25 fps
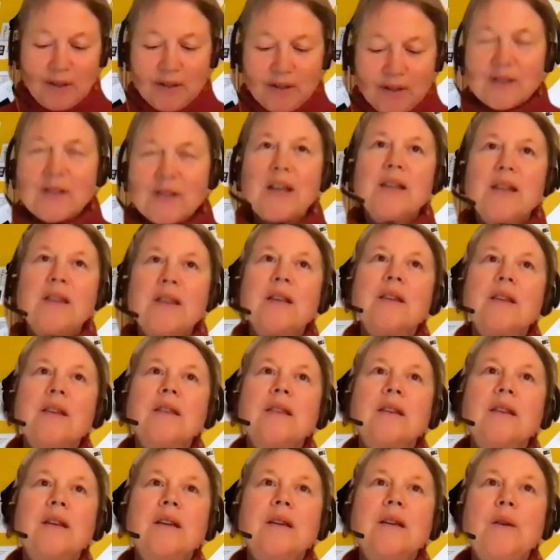to say that
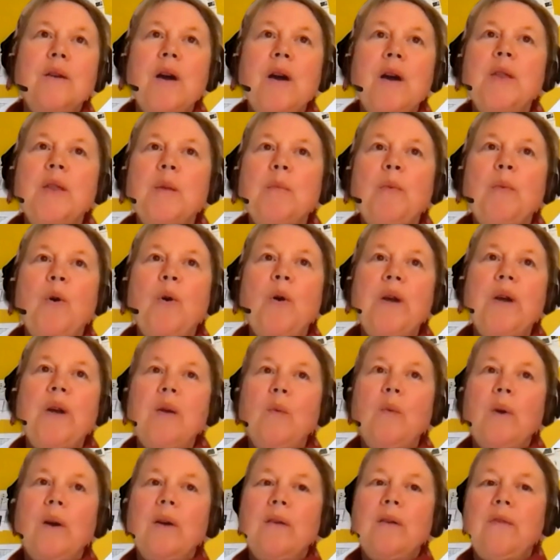at the
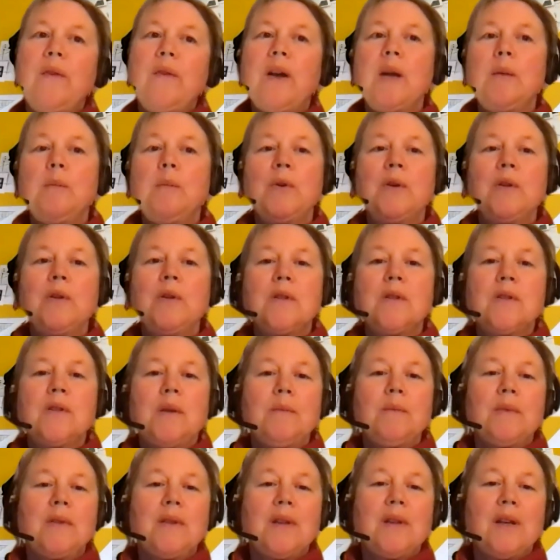point where Fay put
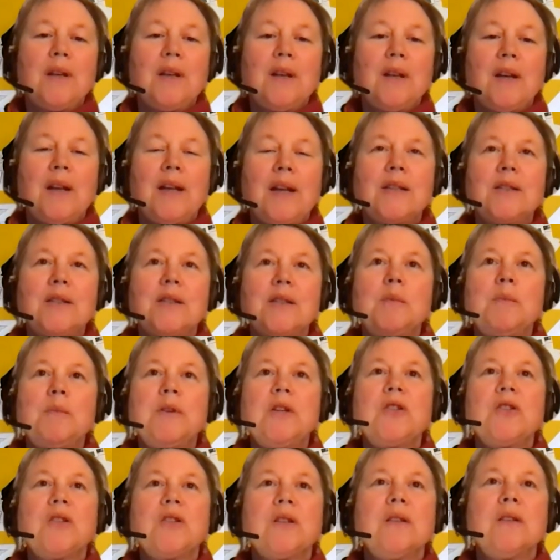something in an
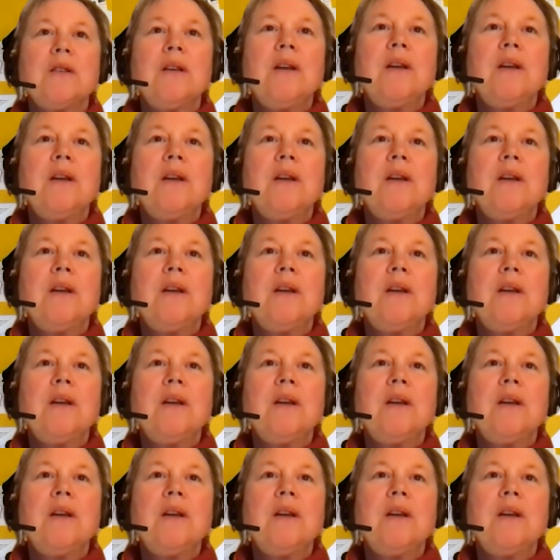exhibition,